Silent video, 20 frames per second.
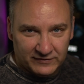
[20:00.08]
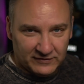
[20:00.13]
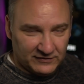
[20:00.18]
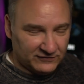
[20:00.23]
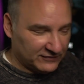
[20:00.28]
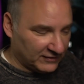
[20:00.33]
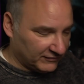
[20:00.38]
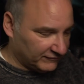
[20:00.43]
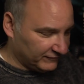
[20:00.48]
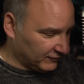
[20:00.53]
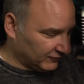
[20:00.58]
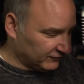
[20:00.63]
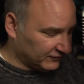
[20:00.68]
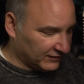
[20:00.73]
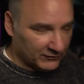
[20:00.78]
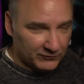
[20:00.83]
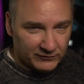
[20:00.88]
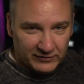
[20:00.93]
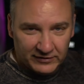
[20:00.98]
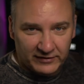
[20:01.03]
these headphones.
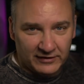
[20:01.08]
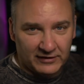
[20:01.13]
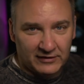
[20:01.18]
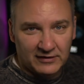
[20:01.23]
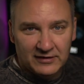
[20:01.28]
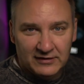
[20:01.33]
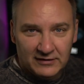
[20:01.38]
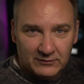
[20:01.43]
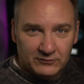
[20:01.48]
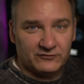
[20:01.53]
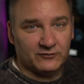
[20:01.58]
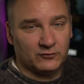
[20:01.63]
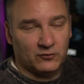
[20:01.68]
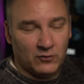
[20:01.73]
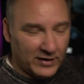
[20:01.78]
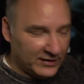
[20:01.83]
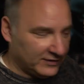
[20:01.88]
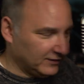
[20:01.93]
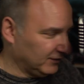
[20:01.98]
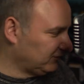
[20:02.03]
It was
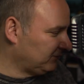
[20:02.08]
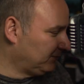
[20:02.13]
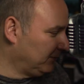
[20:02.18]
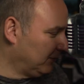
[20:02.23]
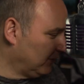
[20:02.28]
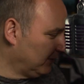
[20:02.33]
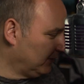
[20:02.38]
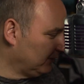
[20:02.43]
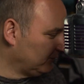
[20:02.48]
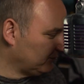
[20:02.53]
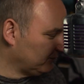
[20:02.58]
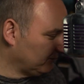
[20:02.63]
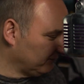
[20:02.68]
quite an experience.